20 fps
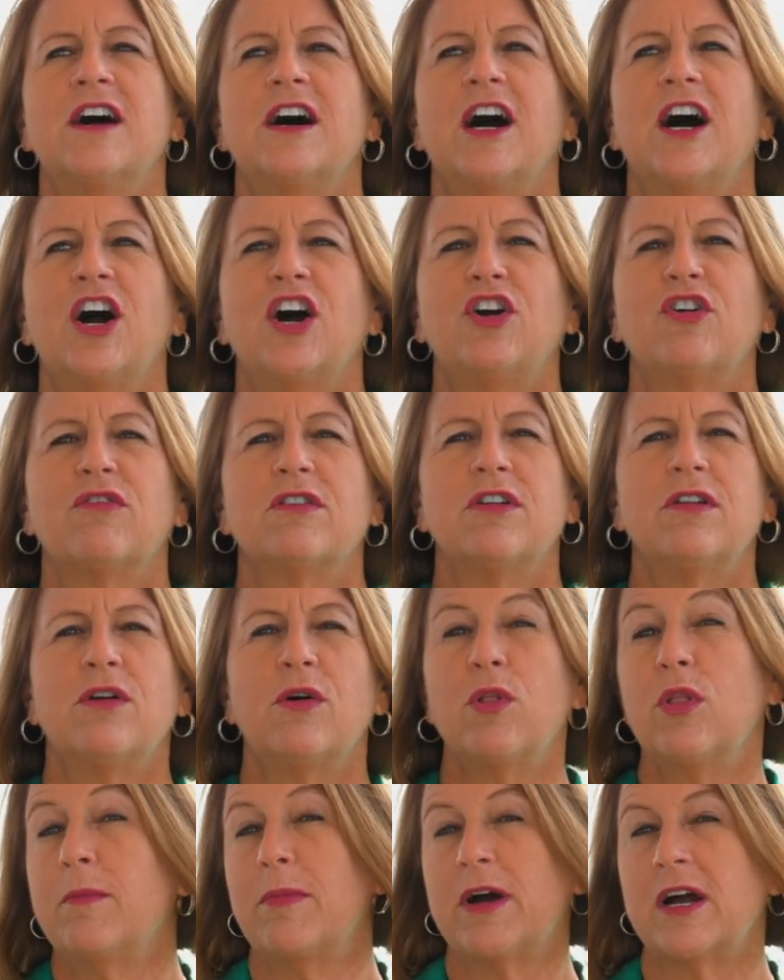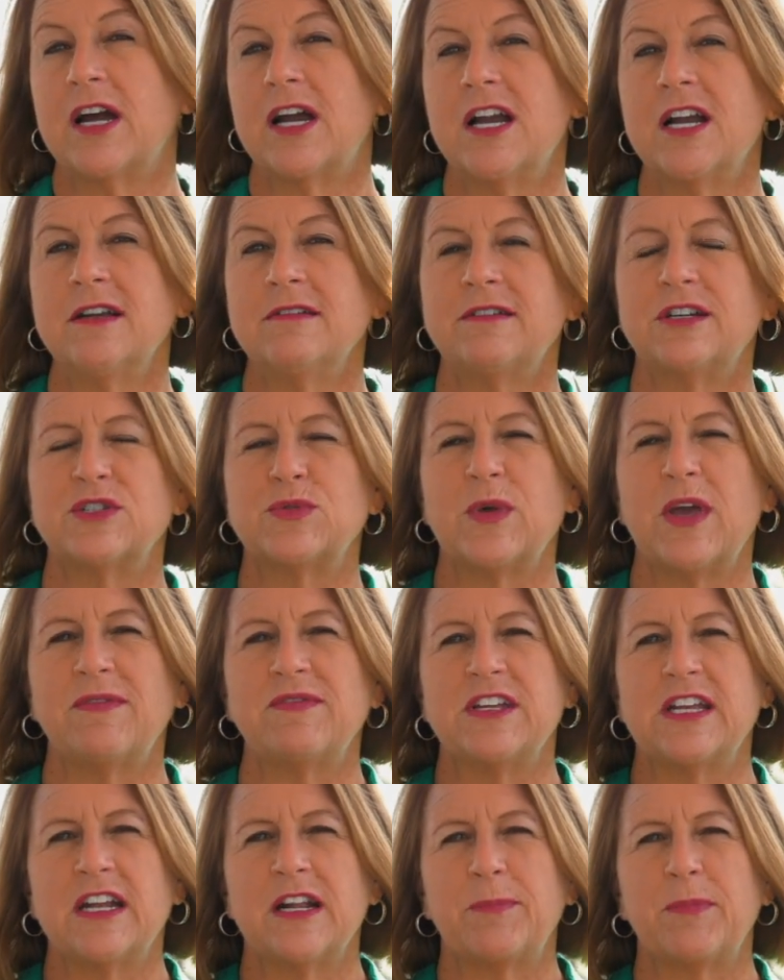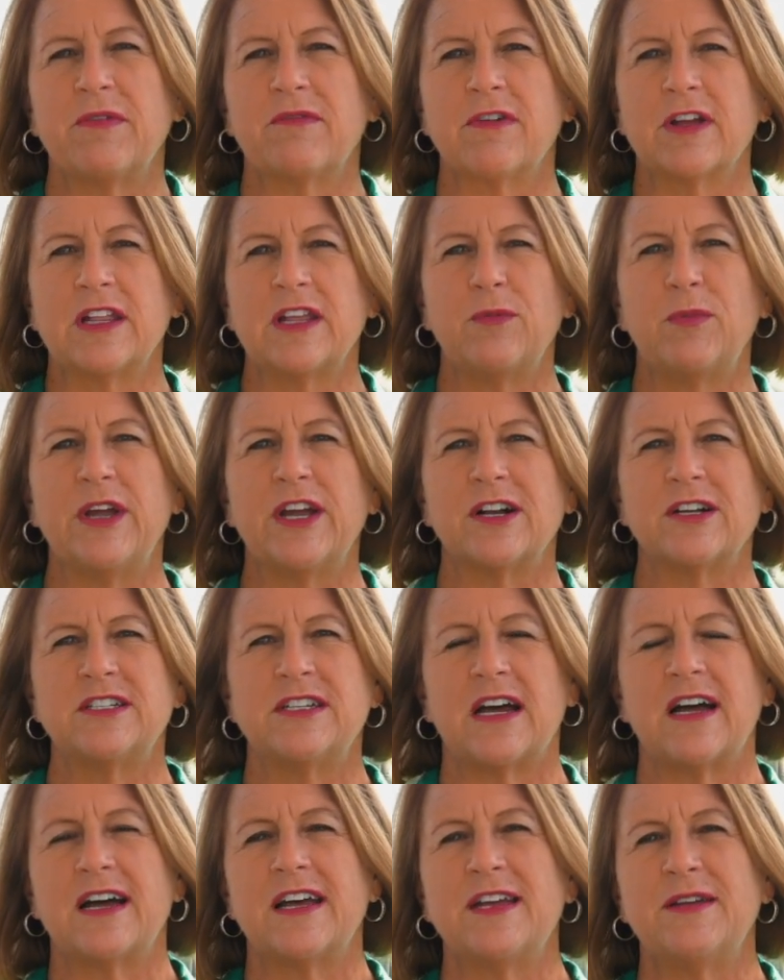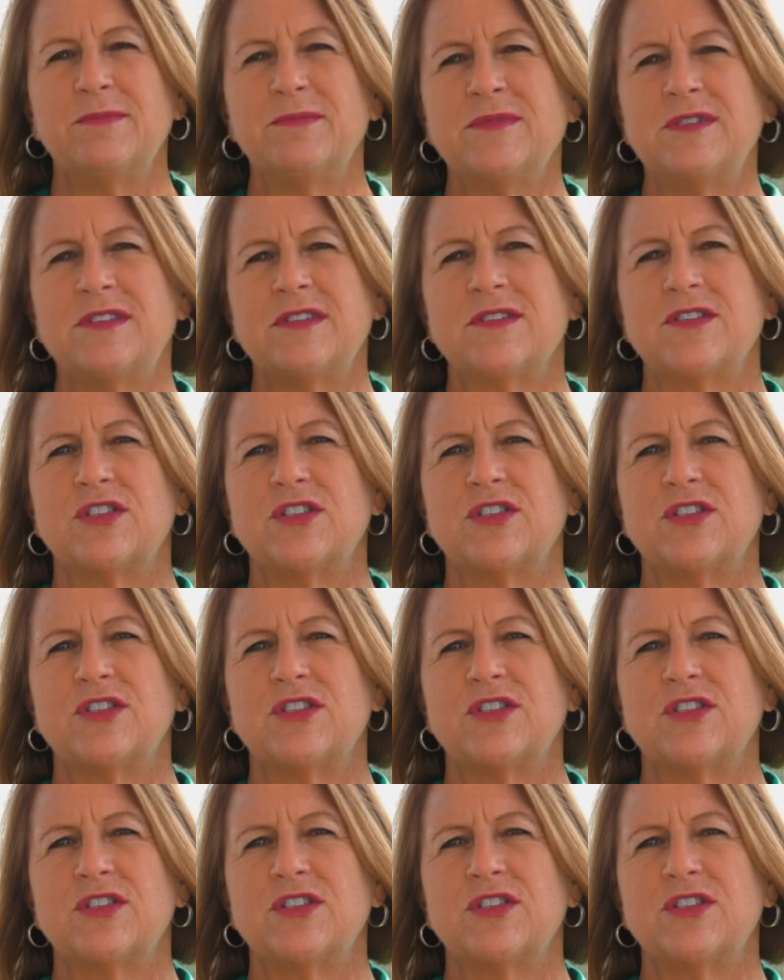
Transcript: a granola bar, because we have to get up at really weird times.